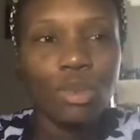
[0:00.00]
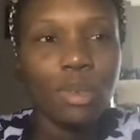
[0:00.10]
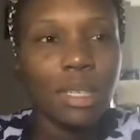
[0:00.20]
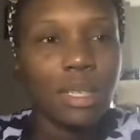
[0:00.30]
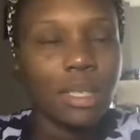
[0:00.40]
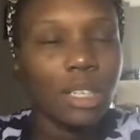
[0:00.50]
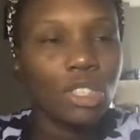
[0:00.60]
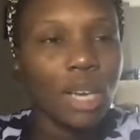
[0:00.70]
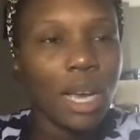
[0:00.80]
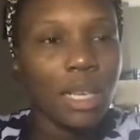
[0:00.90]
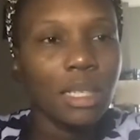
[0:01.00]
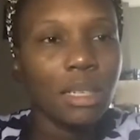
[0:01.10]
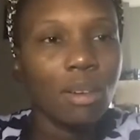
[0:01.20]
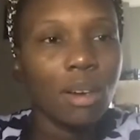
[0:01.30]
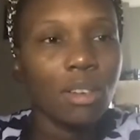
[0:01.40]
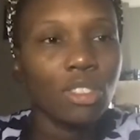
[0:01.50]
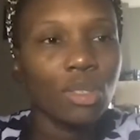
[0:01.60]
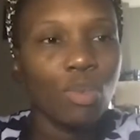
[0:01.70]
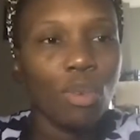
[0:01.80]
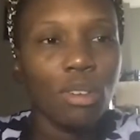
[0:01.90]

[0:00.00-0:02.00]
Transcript: would suggest, or just words